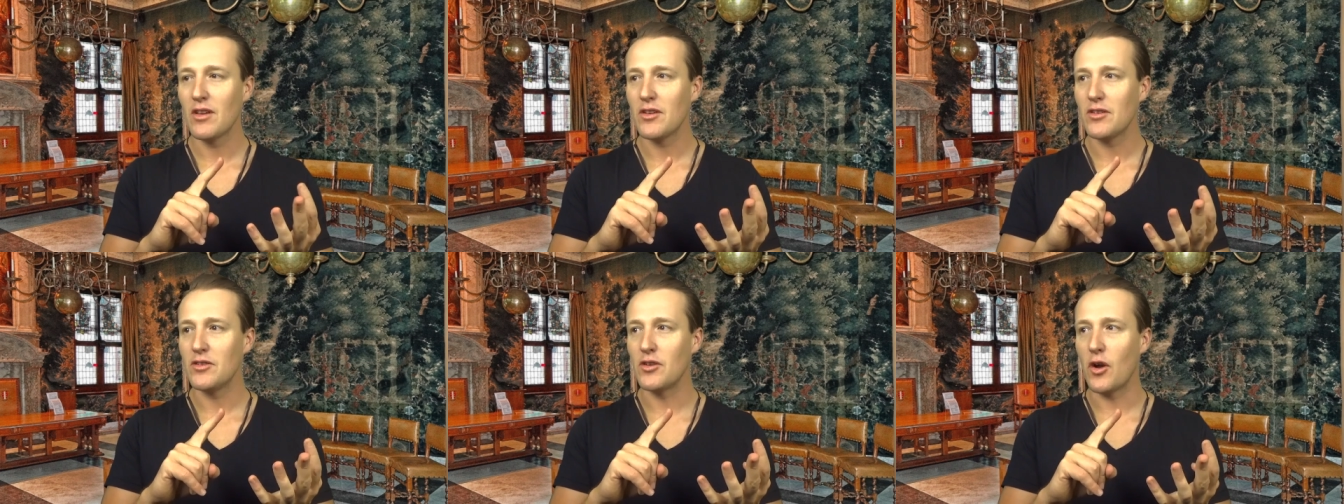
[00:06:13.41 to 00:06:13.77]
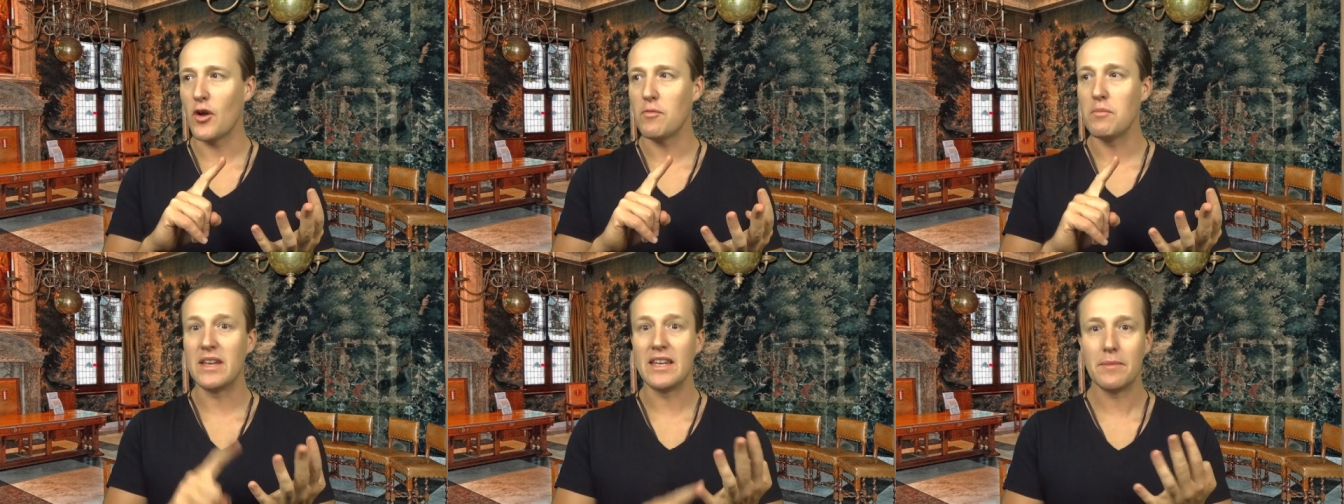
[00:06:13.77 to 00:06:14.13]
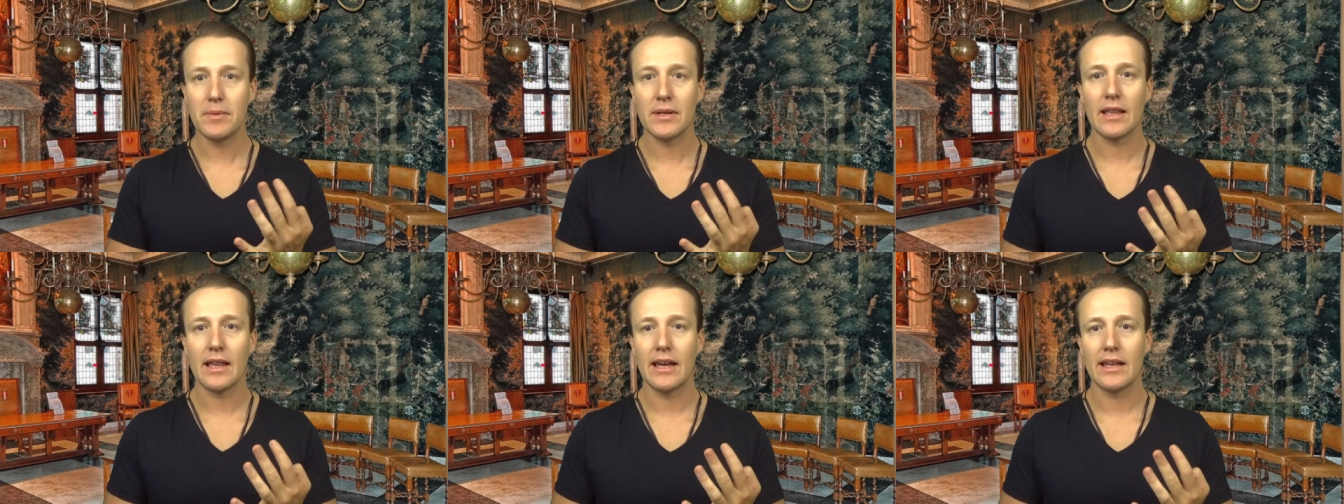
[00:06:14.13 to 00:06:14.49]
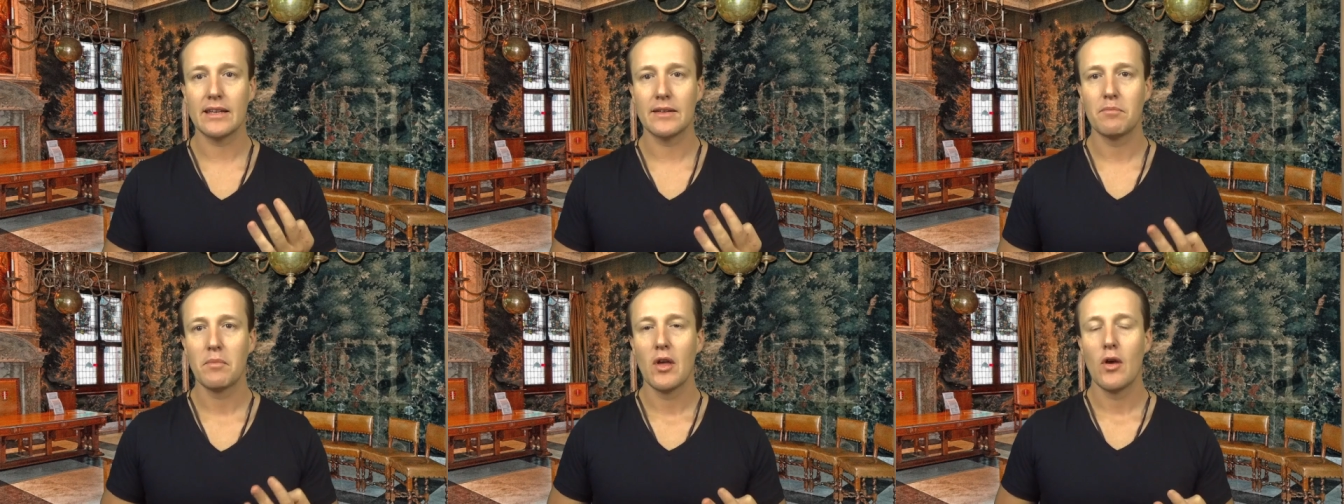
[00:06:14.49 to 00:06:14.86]
you know,
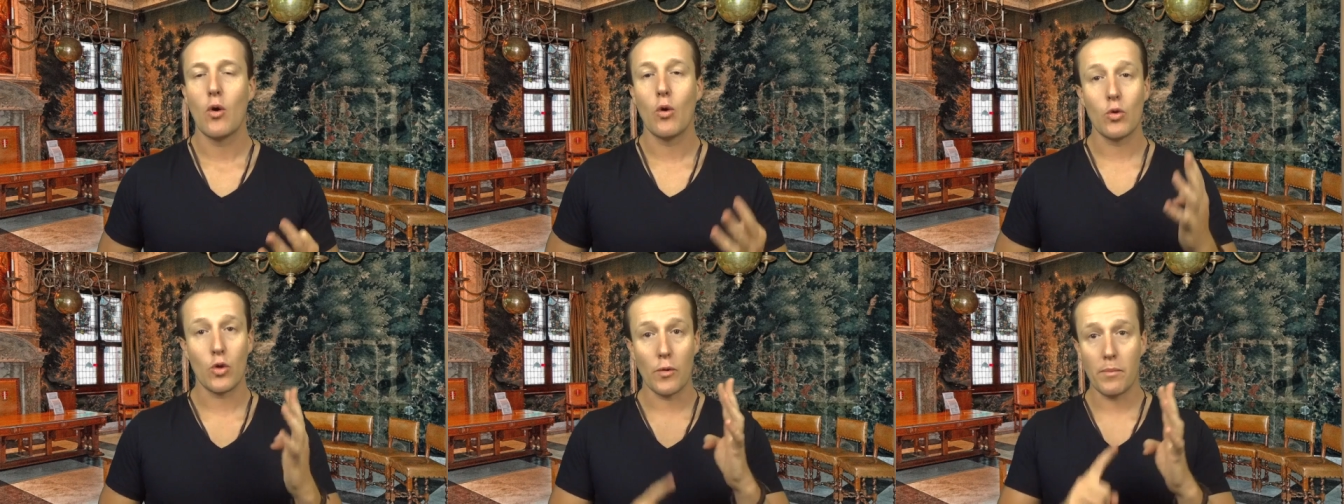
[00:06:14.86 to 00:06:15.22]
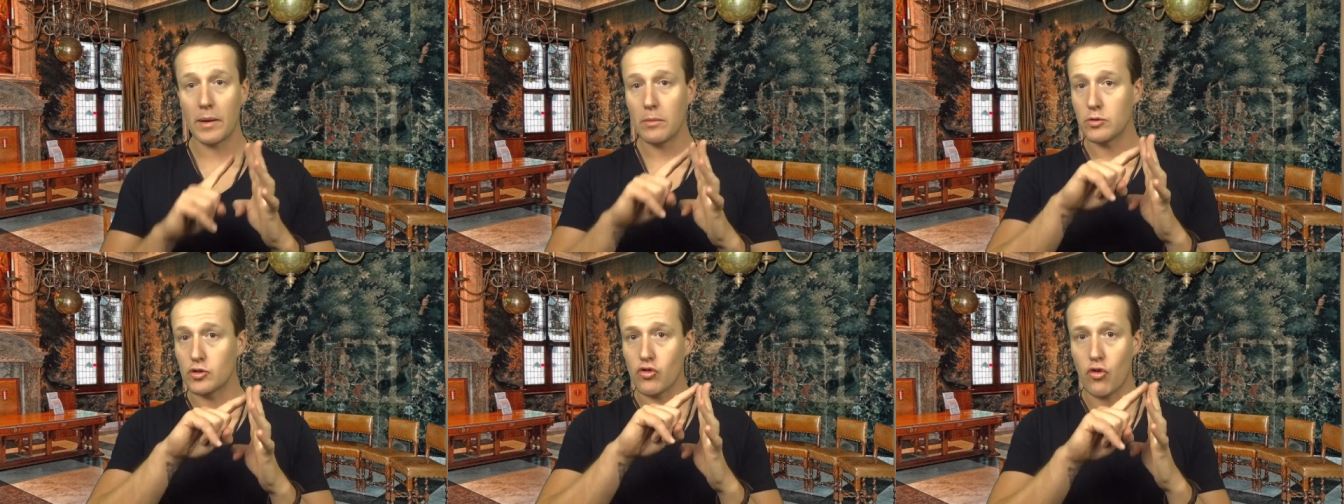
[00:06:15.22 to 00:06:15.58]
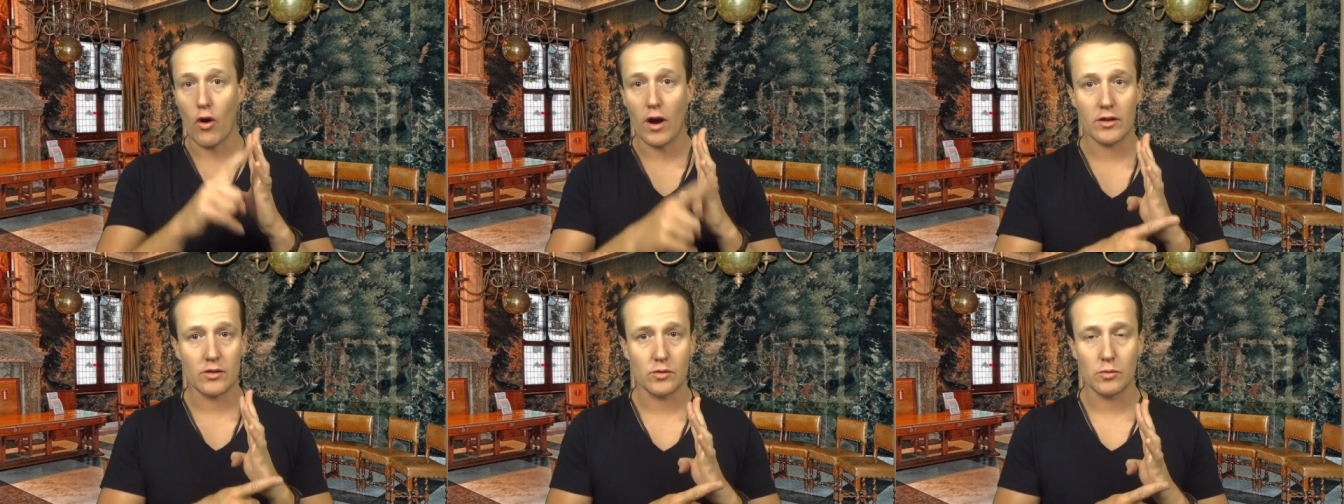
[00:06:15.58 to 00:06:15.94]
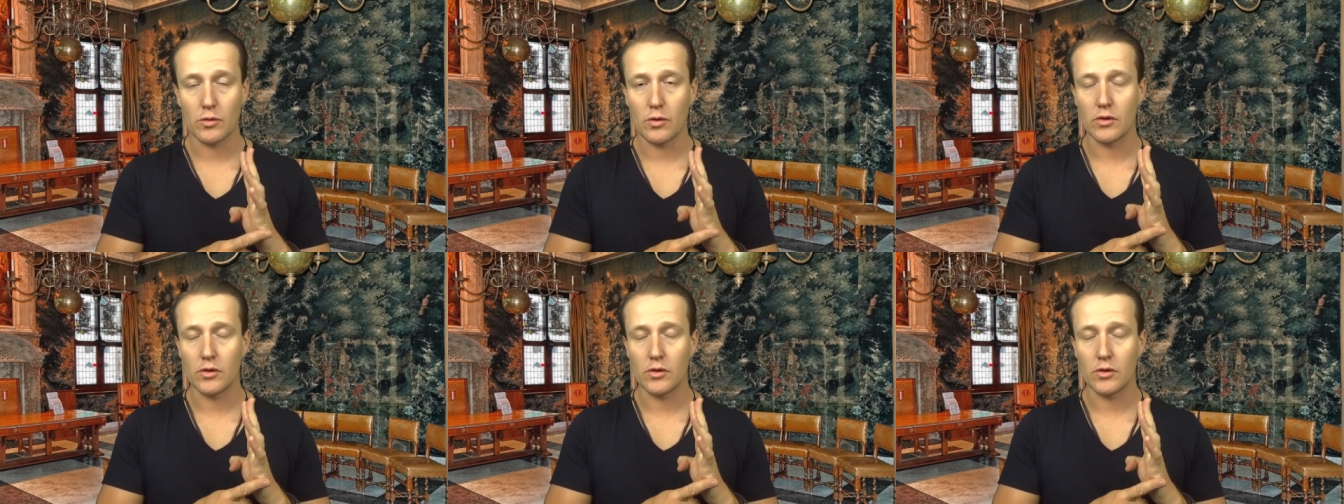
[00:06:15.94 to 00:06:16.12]
manipulated. Although people try to do all